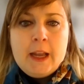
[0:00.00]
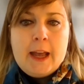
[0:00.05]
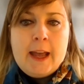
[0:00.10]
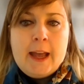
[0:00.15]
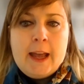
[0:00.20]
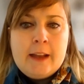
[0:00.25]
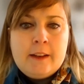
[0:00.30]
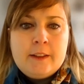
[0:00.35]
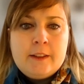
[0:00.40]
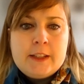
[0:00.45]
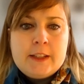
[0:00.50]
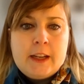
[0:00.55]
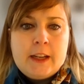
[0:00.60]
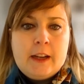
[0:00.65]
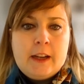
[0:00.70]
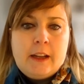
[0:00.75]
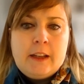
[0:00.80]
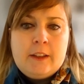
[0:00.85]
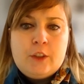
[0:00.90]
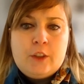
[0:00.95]
And
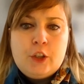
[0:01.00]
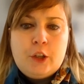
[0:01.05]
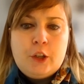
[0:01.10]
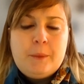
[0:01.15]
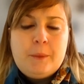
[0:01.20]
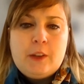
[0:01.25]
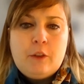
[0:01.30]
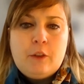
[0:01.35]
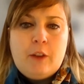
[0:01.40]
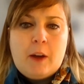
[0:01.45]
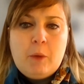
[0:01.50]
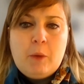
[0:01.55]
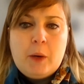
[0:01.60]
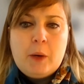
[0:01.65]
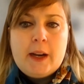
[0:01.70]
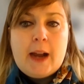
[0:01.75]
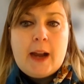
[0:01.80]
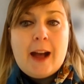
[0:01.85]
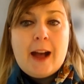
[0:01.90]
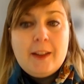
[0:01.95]
in terms of
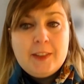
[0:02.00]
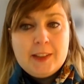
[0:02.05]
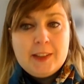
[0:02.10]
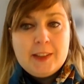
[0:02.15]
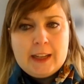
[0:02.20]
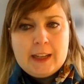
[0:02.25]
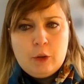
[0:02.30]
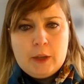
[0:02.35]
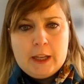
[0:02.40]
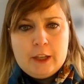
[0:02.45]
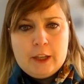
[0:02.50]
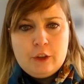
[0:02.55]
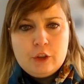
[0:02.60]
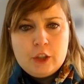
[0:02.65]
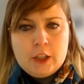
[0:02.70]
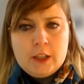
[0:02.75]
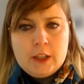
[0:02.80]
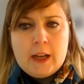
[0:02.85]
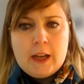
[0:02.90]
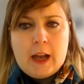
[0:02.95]
our asset
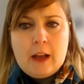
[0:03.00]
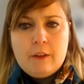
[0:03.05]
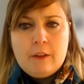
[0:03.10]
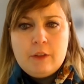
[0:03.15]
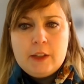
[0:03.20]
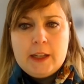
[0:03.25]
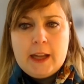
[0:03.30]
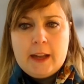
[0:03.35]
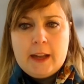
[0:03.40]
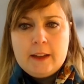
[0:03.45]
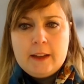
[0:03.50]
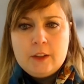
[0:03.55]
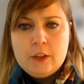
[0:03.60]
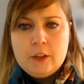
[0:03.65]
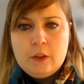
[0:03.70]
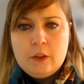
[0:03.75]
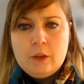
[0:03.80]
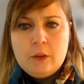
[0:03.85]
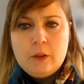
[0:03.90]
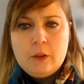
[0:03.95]
allocation, I would like
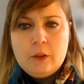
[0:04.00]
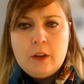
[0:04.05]
to